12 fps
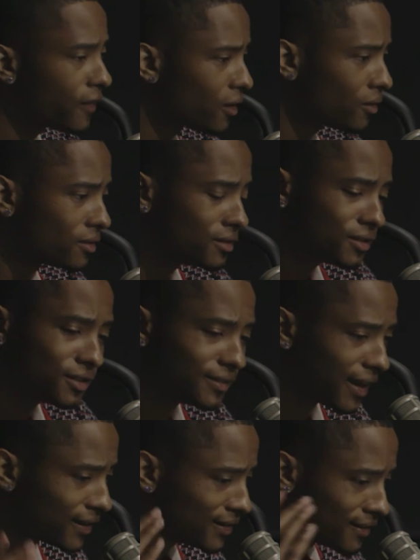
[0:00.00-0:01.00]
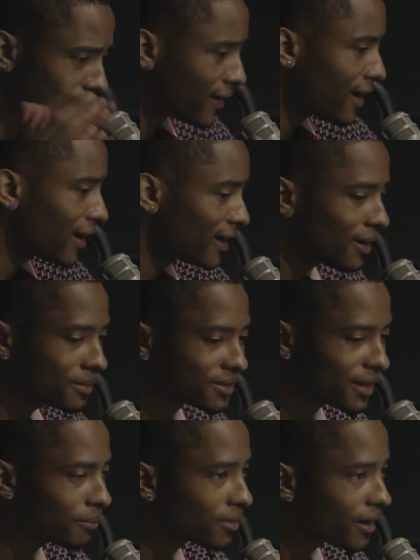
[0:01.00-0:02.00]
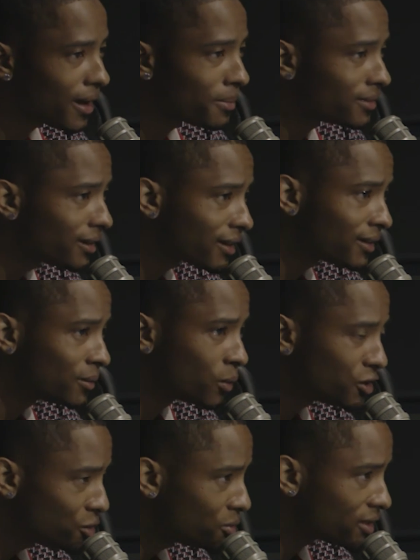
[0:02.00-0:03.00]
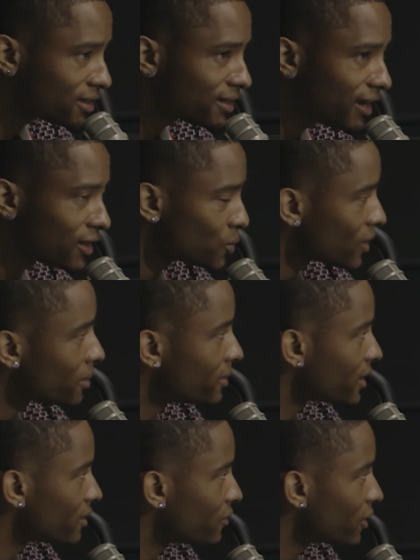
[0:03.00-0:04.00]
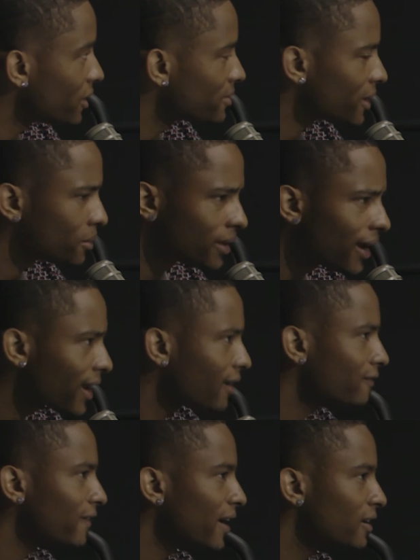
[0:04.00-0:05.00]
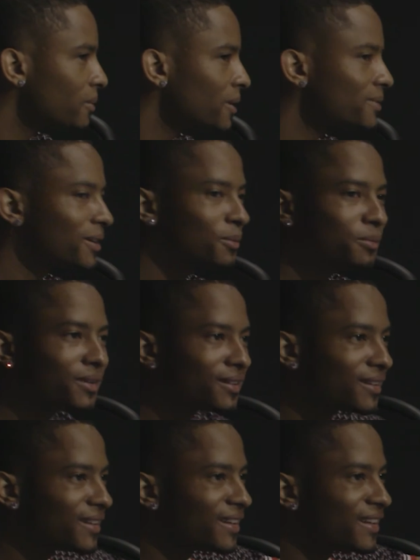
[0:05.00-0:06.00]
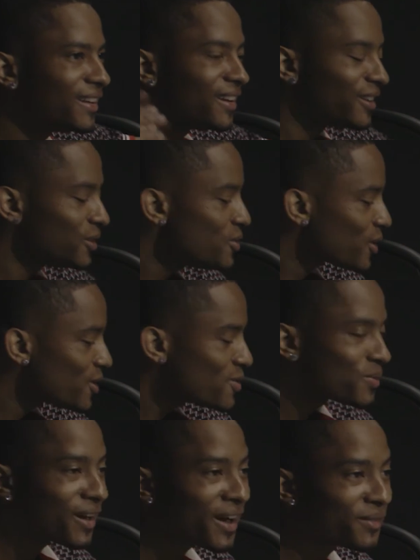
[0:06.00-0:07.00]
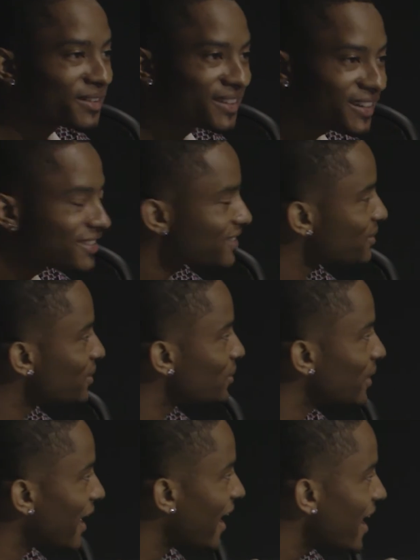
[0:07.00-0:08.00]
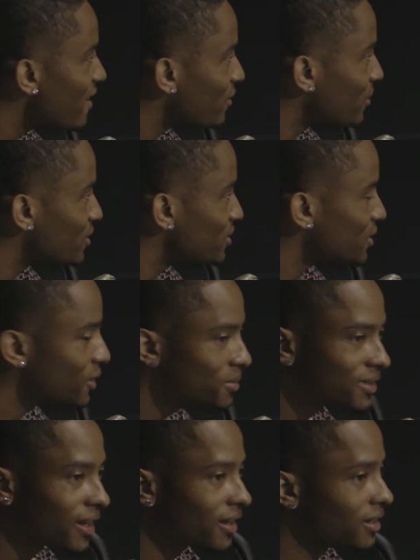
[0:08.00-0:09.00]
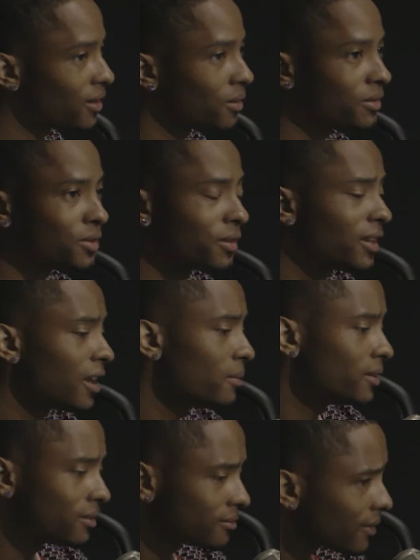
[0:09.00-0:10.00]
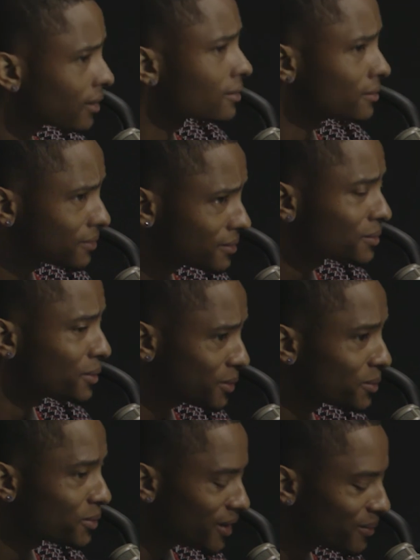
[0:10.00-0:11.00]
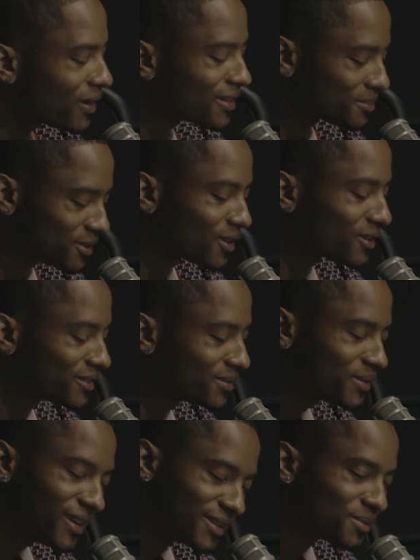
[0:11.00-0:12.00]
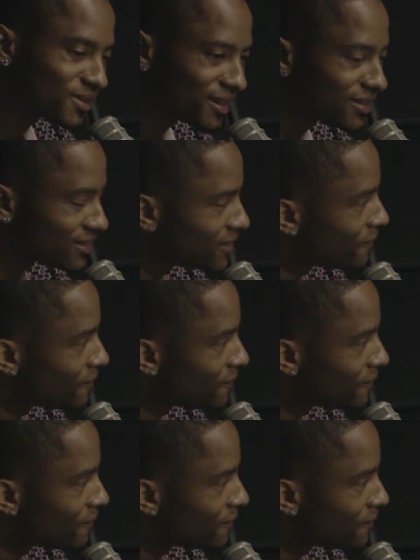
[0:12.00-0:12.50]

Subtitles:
felt like divine. I was like, bro, I've been looking. What you just said is what I'm looking for. He was like, well, I can't find nobody. I was like, well, bro, you heard what I already did to what I had from what you. So he was like, yo. So he gave me like, we got some sauce. We got some sauce.